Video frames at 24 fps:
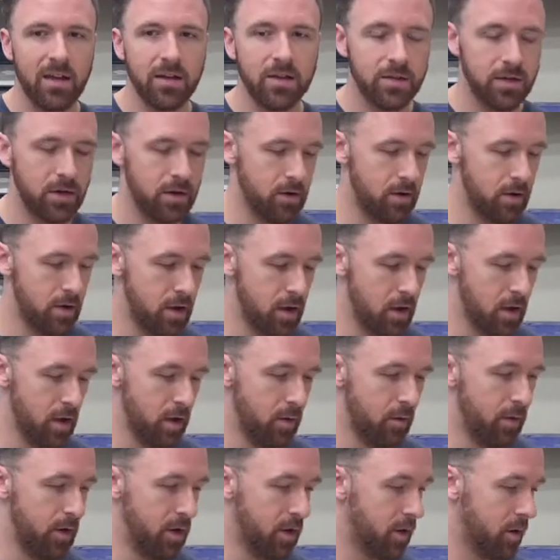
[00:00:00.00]
So
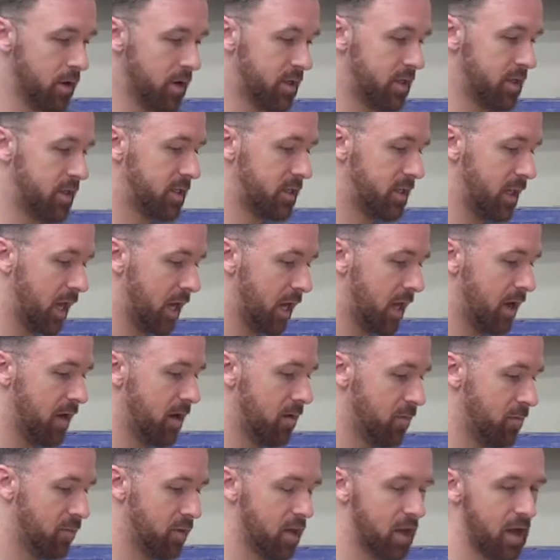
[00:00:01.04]
when you go to stain
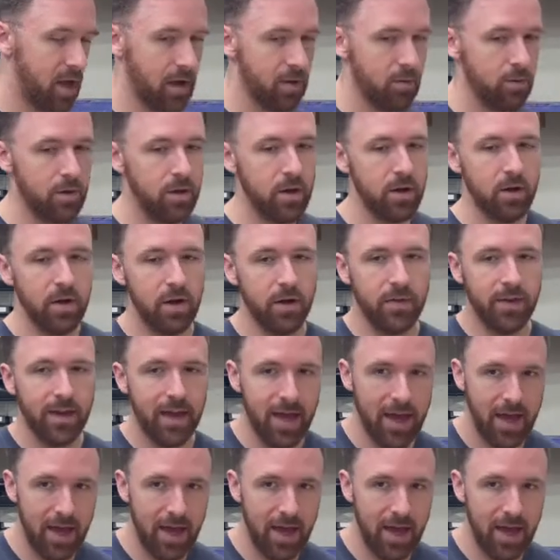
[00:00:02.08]
plywood on the